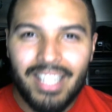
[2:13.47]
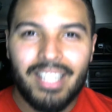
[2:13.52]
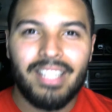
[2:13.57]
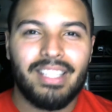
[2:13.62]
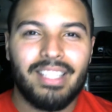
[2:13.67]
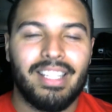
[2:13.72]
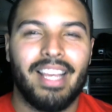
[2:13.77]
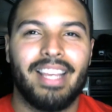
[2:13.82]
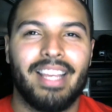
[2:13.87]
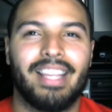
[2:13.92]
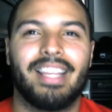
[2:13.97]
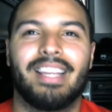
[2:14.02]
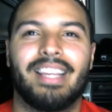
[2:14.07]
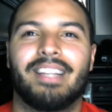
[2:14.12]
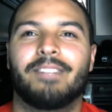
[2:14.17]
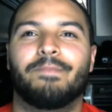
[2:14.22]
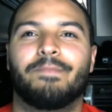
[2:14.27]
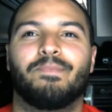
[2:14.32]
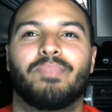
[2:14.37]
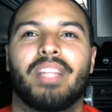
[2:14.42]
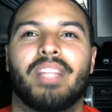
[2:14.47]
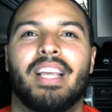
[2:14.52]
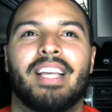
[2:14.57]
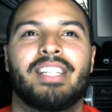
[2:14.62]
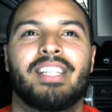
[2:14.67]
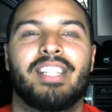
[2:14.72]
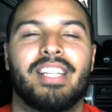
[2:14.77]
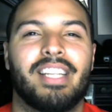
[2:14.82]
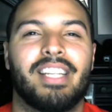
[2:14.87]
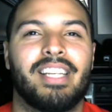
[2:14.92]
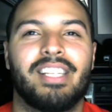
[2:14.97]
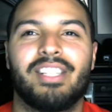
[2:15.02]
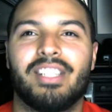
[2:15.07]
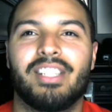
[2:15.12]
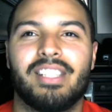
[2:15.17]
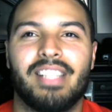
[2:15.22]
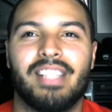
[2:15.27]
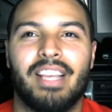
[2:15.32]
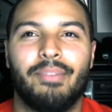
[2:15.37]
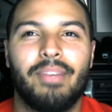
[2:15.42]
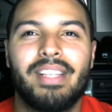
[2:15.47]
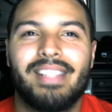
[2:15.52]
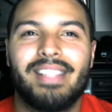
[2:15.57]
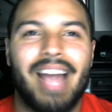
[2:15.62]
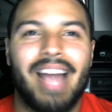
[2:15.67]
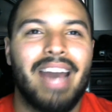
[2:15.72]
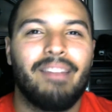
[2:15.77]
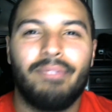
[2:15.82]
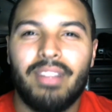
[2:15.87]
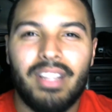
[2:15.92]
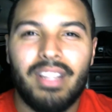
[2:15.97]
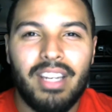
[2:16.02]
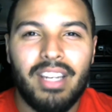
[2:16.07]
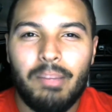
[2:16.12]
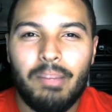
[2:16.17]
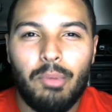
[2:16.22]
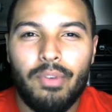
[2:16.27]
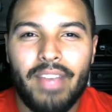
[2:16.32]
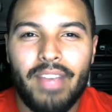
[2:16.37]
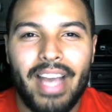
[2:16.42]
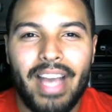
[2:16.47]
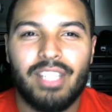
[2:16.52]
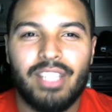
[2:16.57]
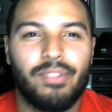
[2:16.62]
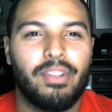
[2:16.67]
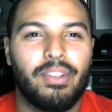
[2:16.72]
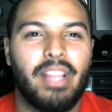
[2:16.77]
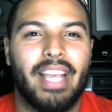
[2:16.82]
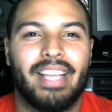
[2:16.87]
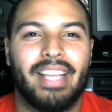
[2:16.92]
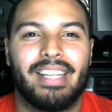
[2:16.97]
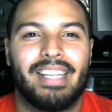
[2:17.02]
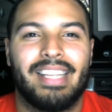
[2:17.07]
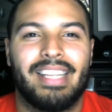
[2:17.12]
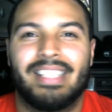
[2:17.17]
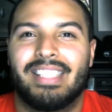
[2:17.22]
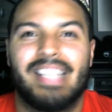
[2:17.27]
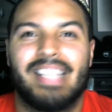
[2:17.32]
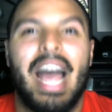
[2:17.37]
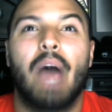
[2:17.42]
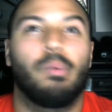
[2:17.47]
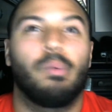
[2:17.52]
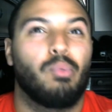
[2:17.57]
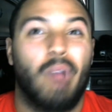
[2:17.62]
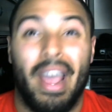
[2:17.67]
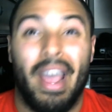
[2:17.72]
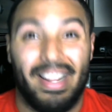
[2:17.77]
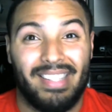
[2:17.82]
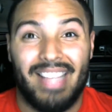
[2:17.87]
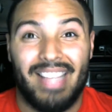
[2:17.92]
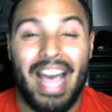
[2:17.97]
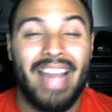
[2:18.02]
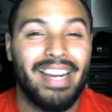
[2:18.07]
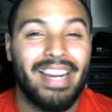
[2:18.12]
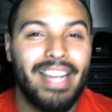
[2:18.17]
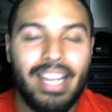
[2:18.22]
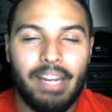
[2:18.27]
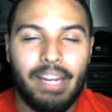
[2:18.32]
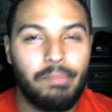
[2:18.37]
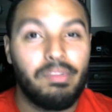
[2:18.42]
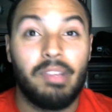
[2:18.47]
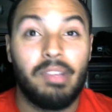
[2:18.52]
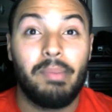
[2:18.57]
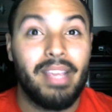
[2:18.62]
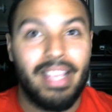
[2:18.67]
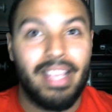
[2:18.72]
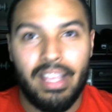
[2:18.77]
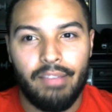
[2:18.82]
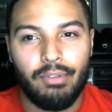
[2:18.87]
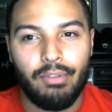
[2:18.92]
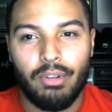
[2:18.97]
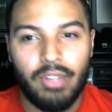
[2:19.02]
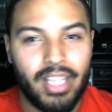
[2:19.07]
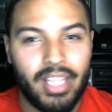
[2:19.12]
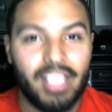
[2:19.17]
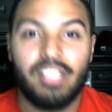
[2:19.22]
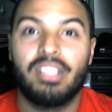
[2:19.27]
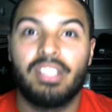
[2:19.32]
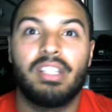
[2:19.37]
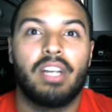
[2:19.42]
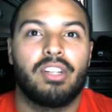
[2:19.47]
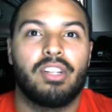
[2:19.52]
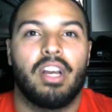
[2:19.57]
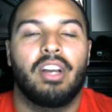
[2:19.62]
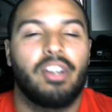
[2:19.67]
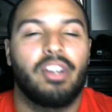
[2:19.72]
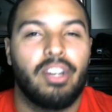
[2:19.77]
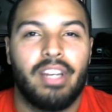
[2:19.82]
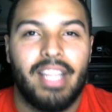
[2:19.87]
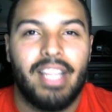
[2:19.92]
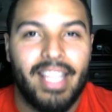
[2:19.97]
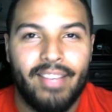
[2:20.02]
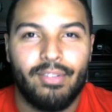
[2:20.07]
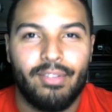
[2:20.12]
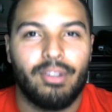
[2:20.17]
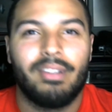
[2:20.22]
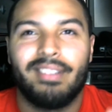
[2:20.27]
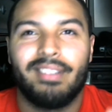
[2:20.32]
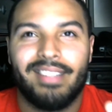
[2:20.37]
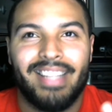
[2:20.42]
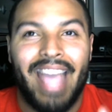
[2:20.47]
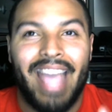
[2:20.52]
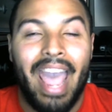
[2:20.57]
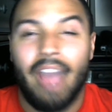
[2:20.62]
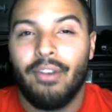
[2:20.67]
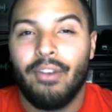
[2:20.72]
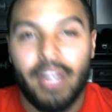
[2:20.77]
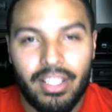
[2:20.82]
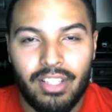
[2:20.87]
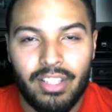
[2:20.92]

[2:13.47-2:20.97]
Like, he's just, if he's not a villain in the movie, I just feel like it's not right. I need him to be evil. He's such a good evil character.